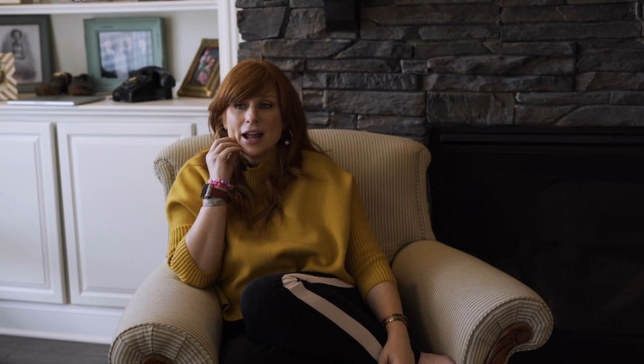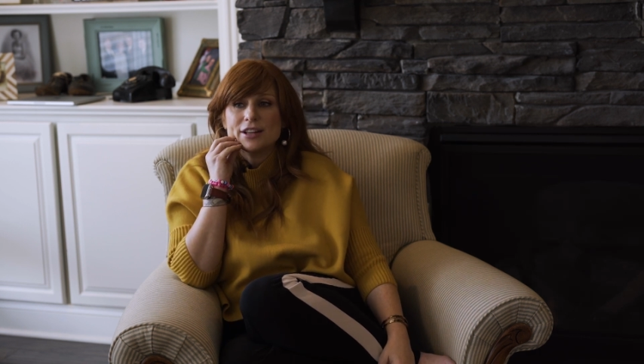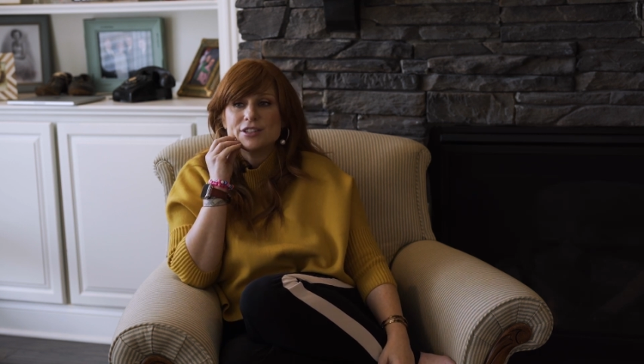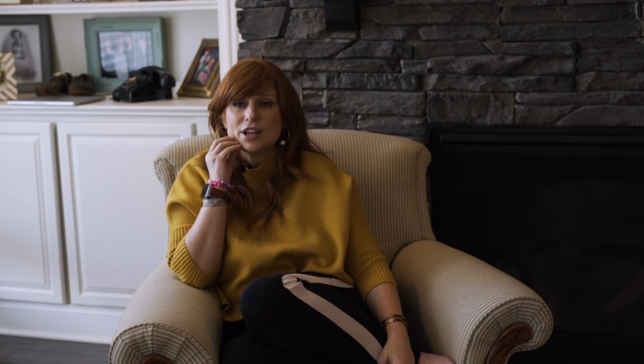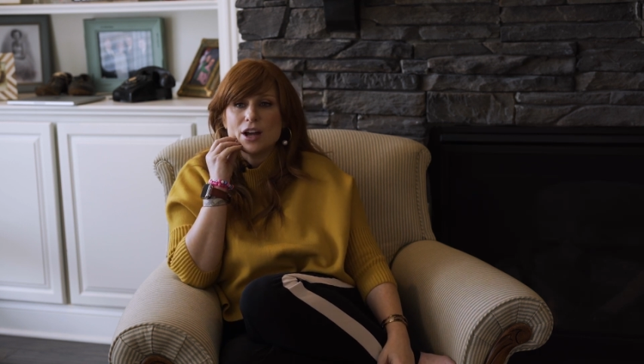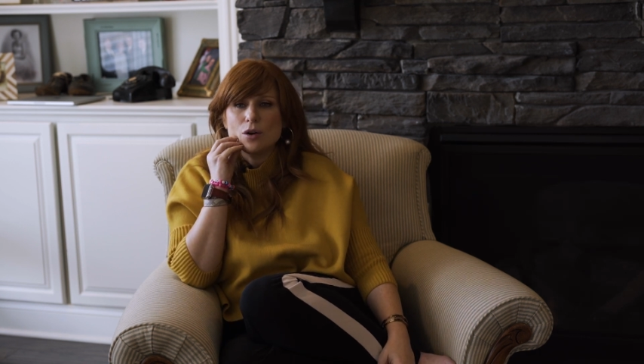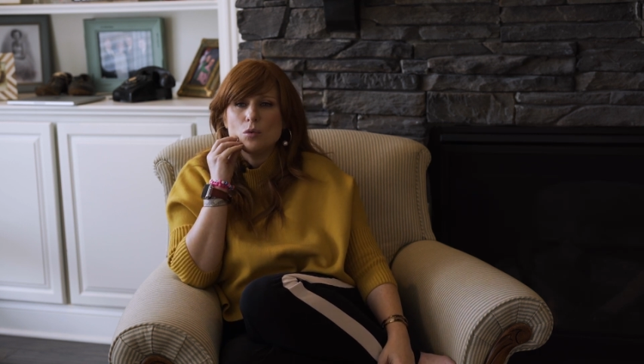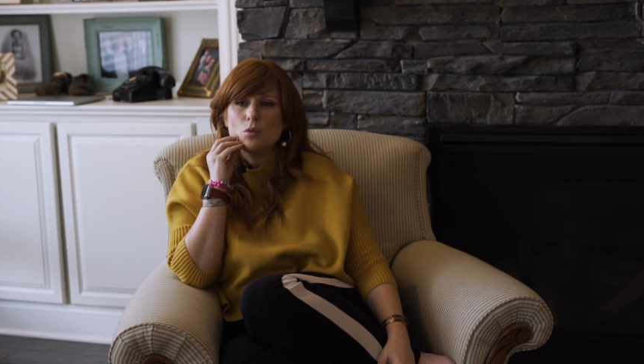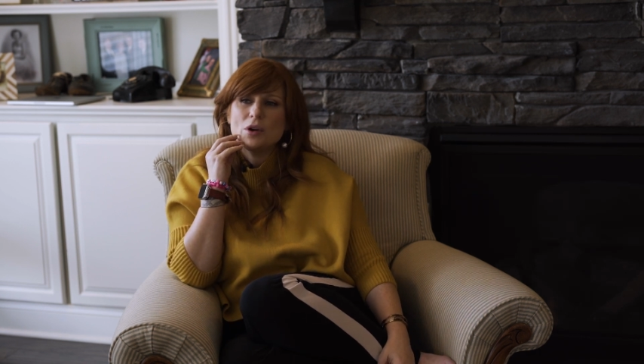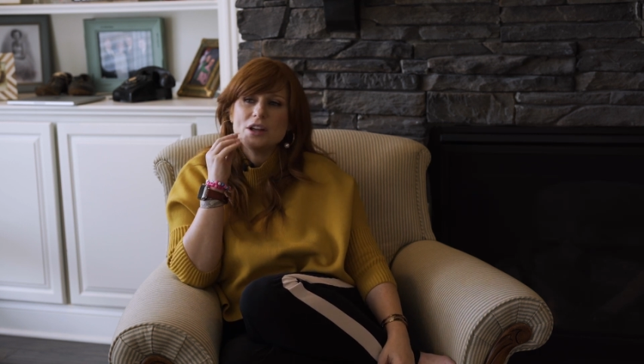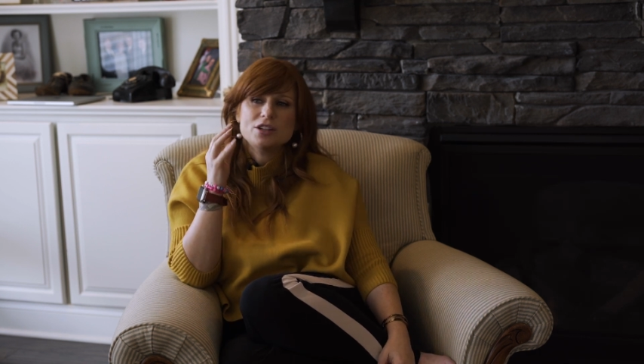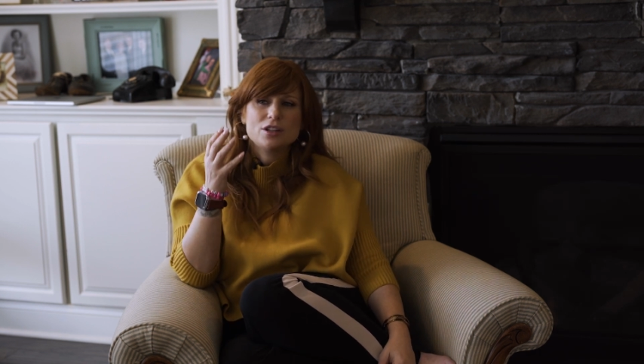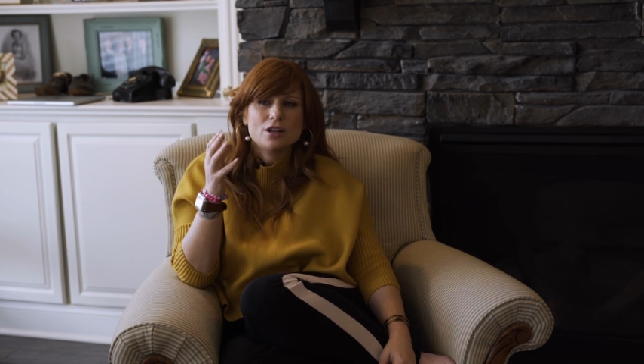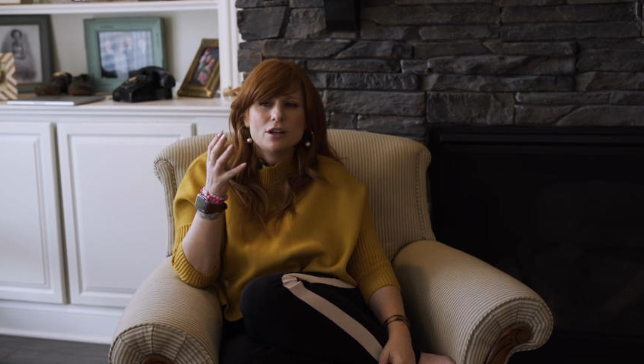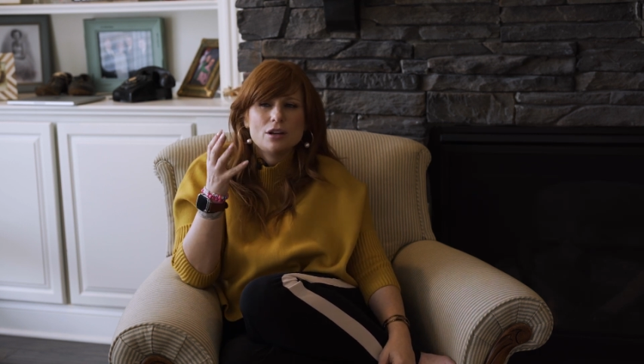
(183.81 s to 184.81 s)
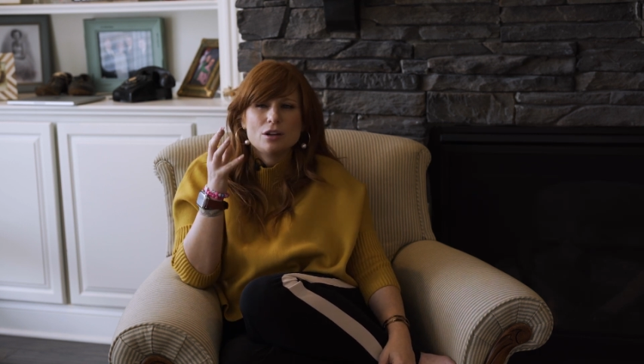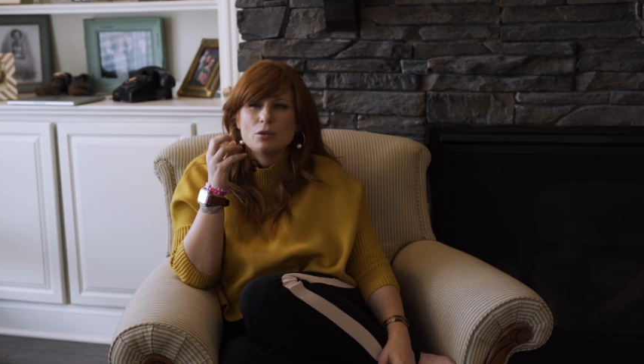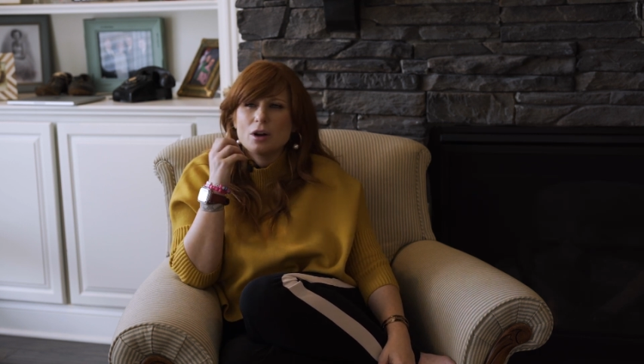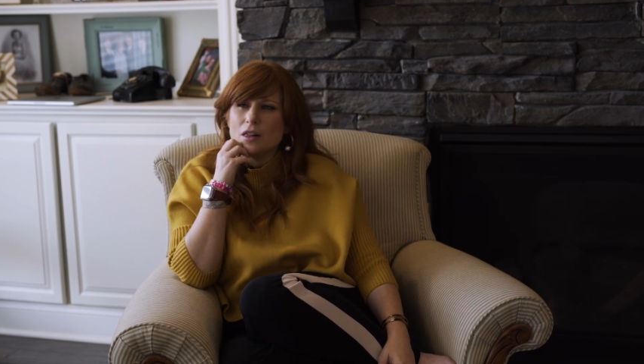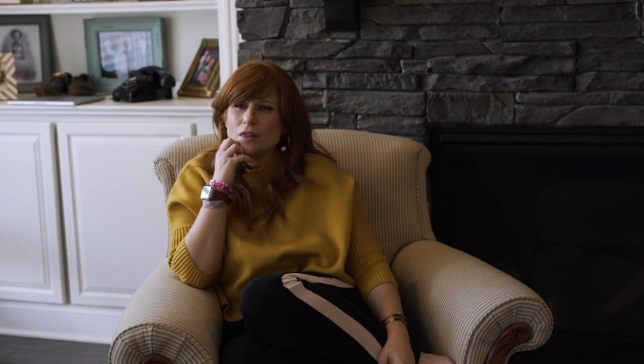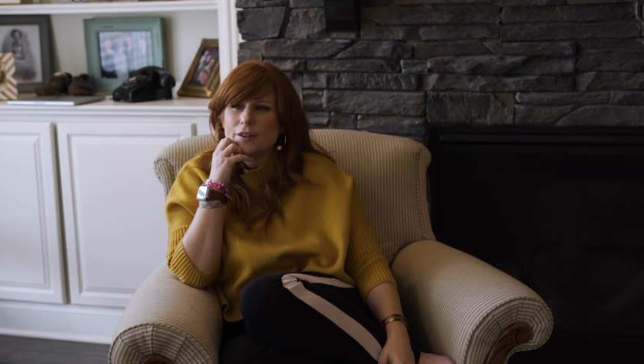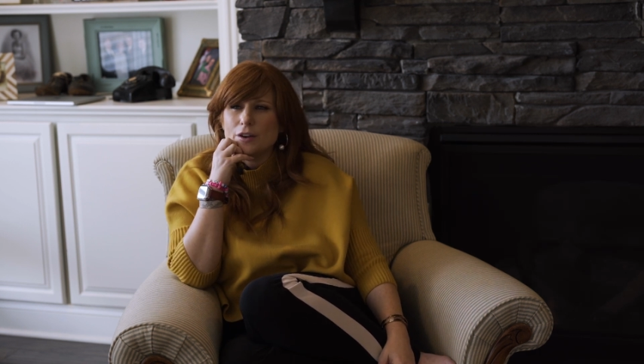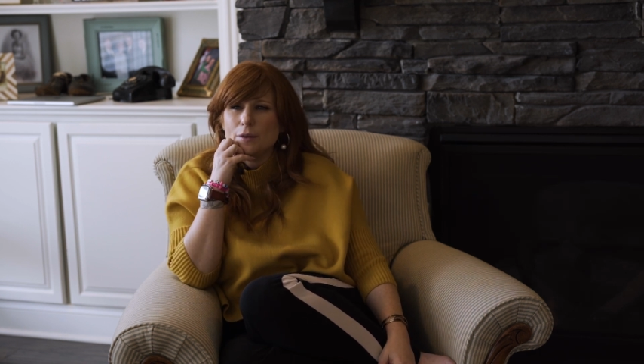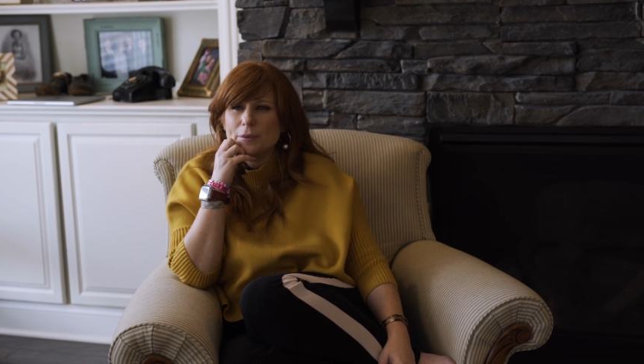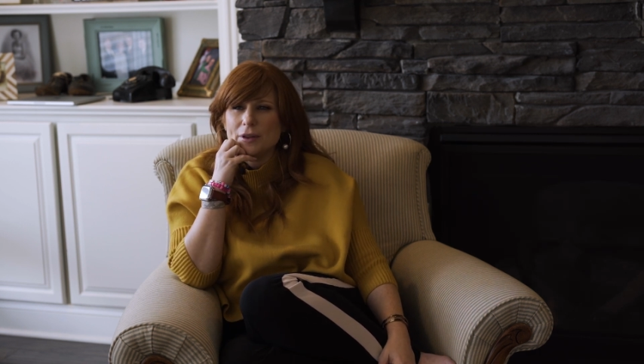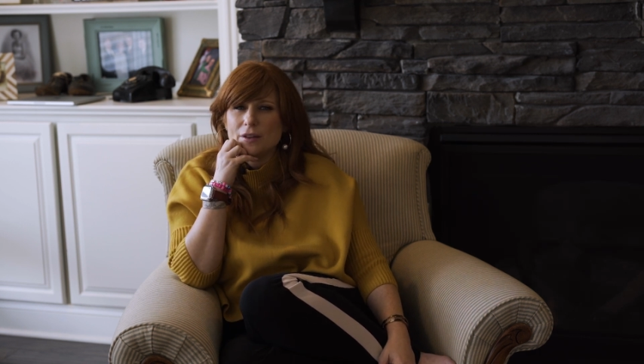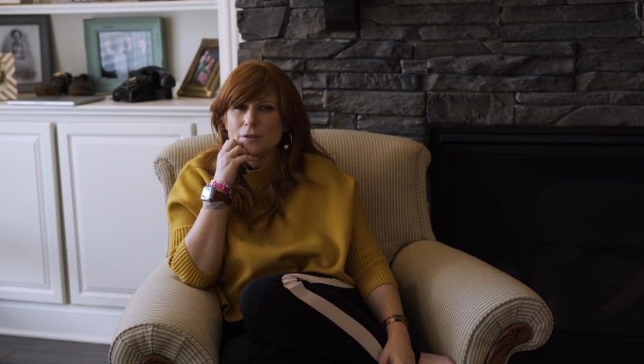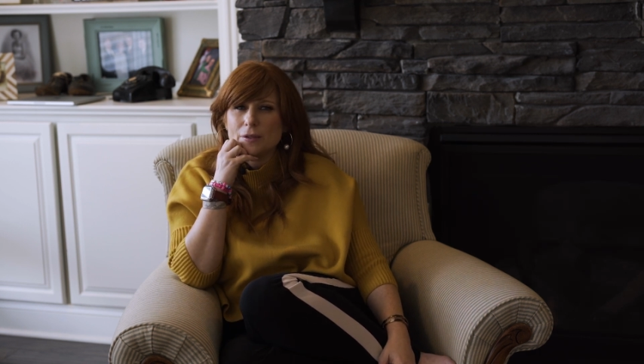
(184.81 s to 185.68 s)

And so we do a little bit